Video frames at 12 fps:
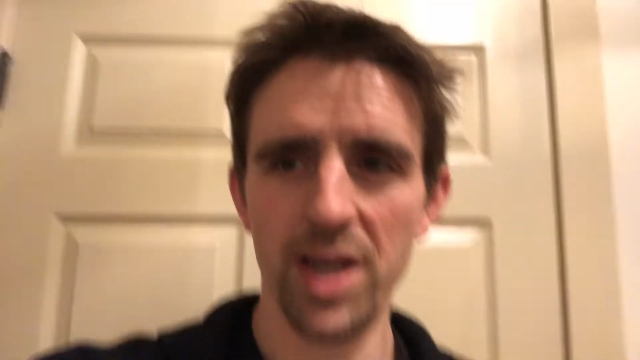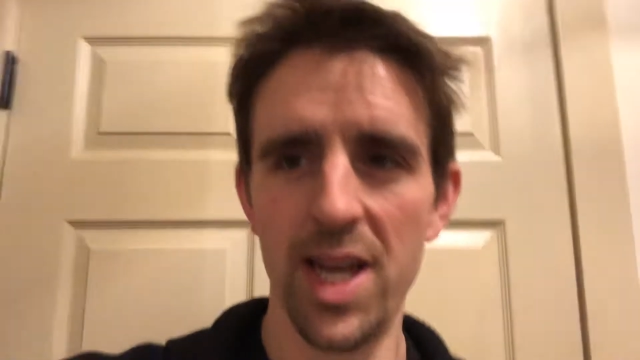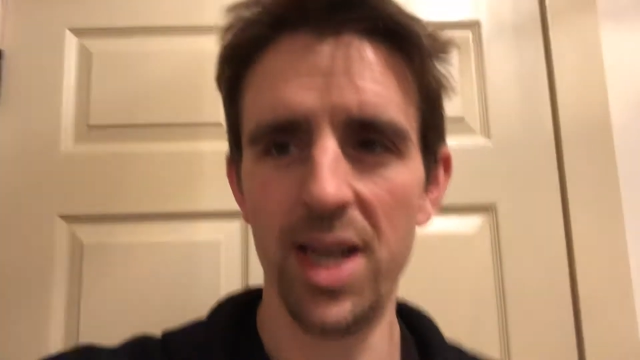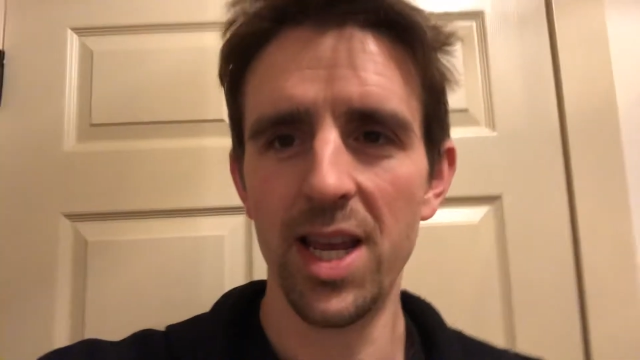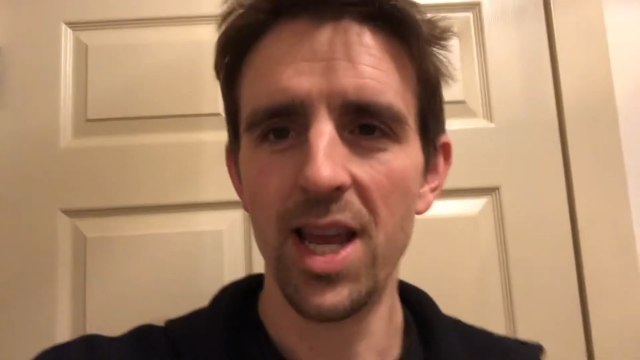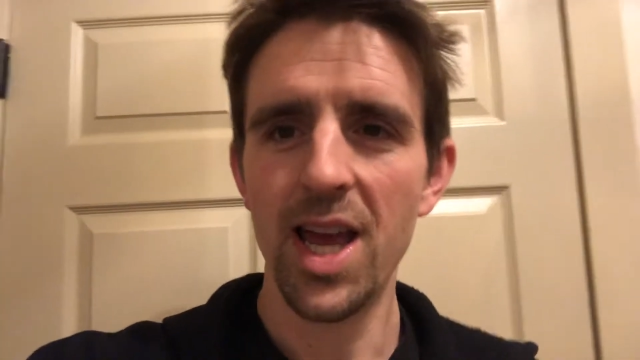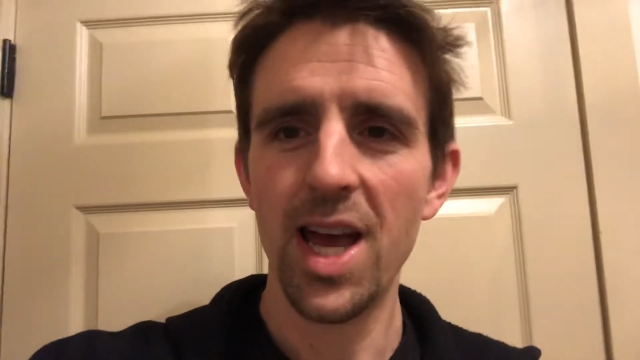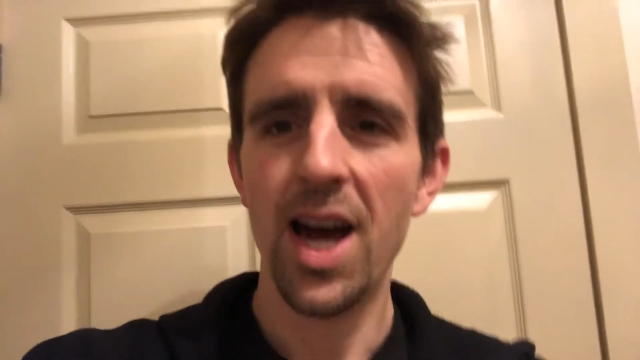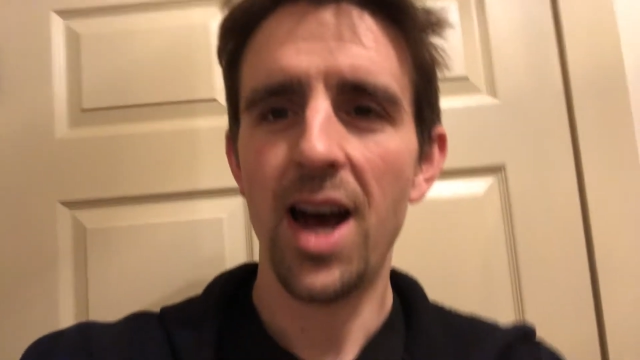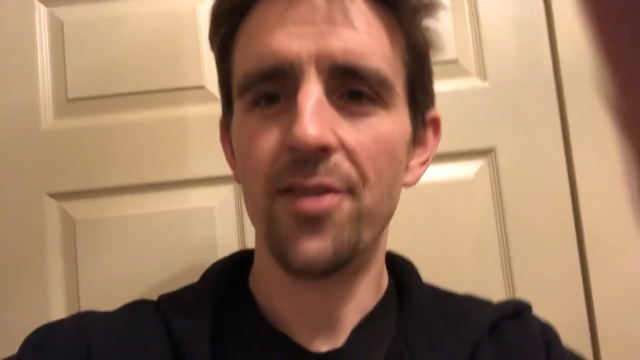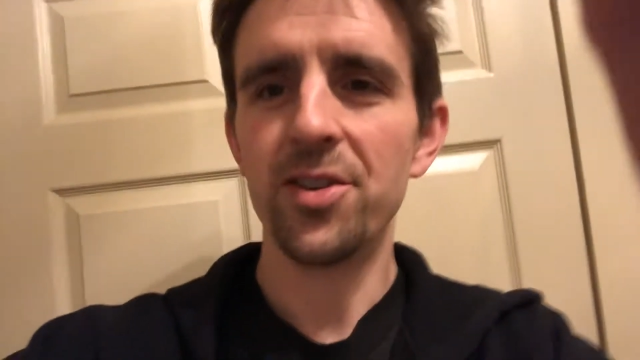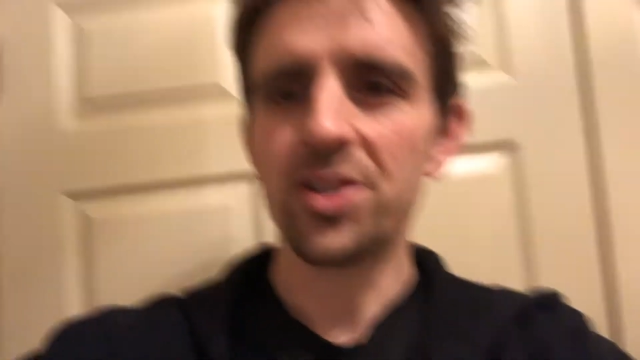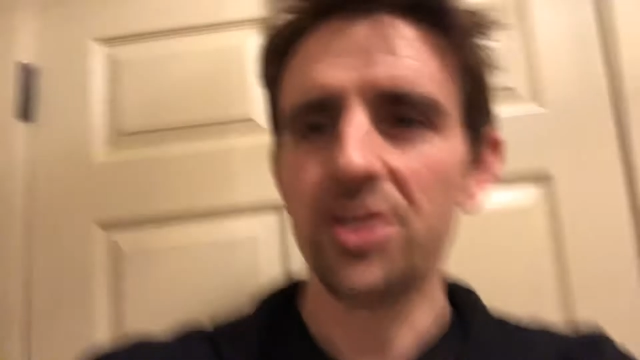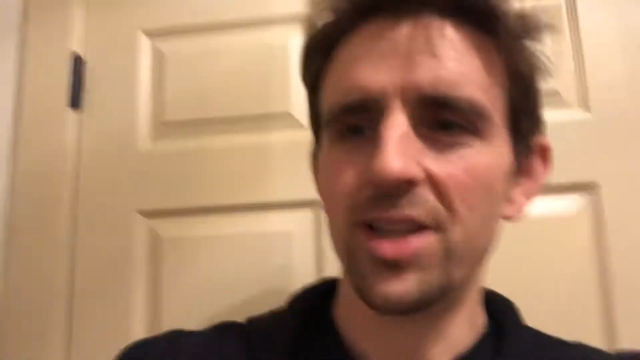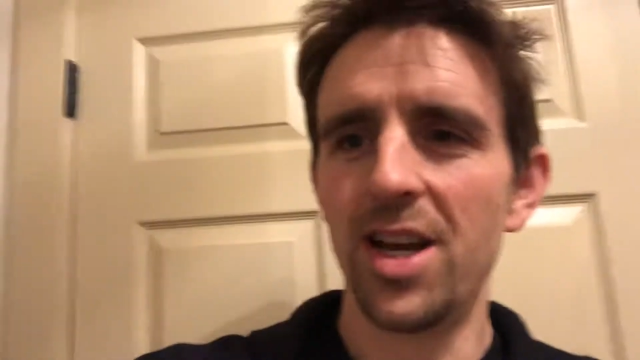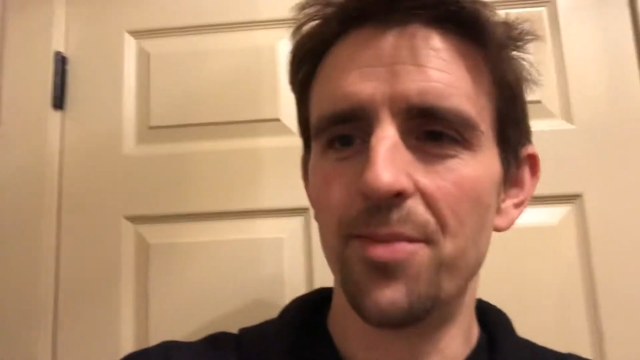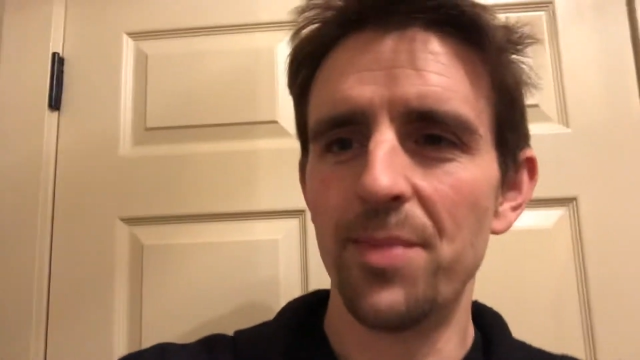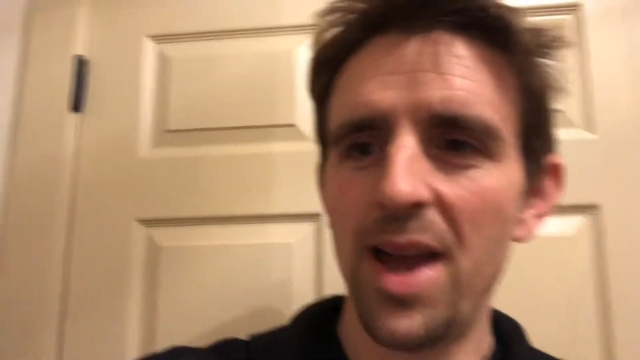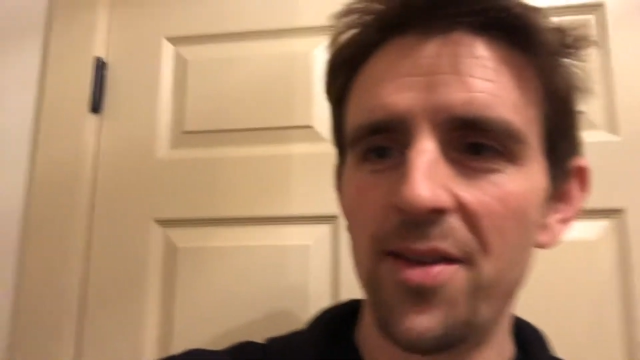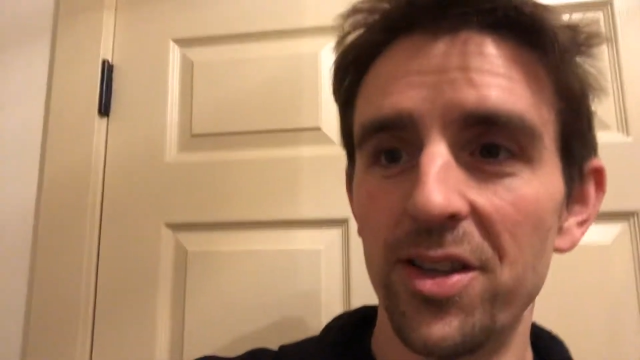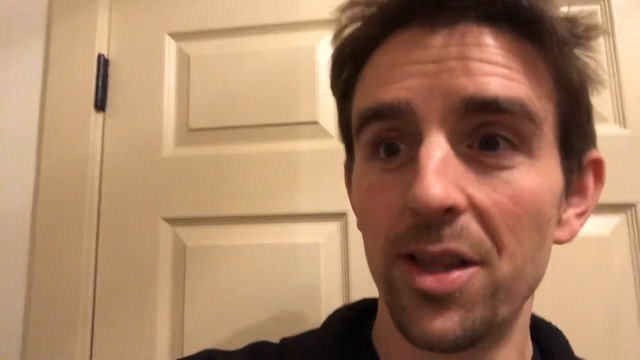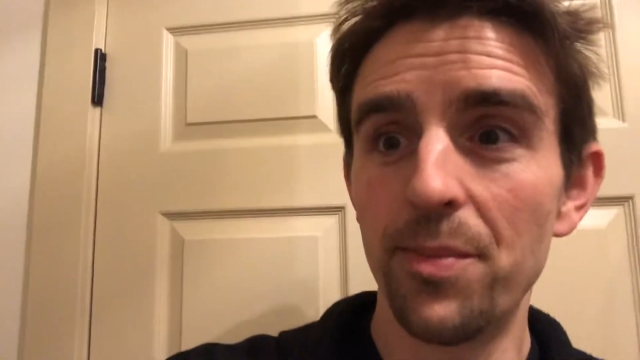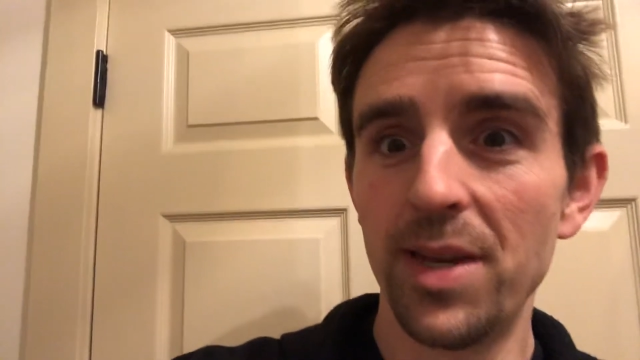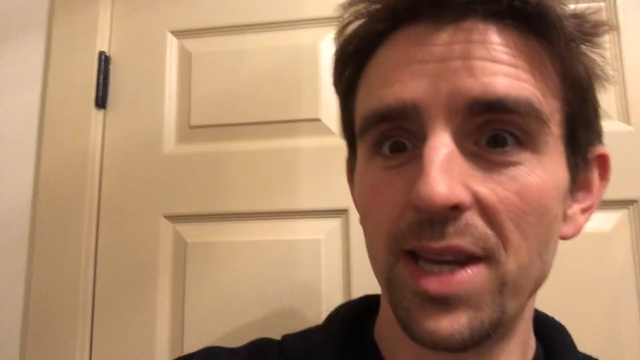and obviously having
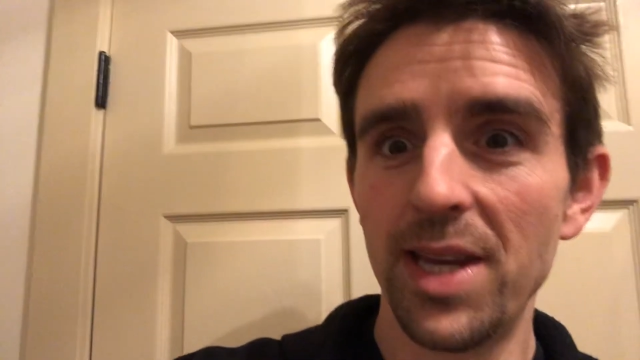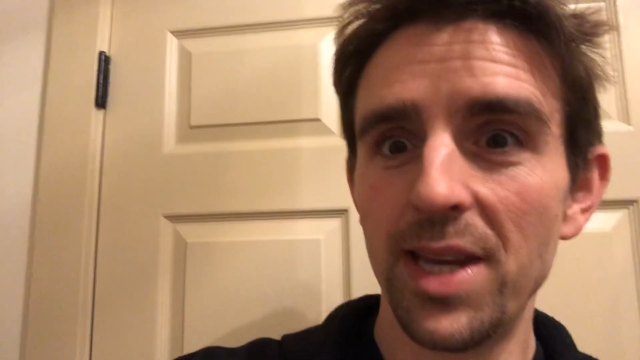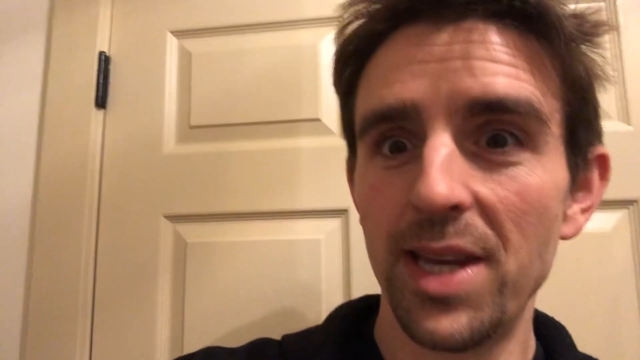the piano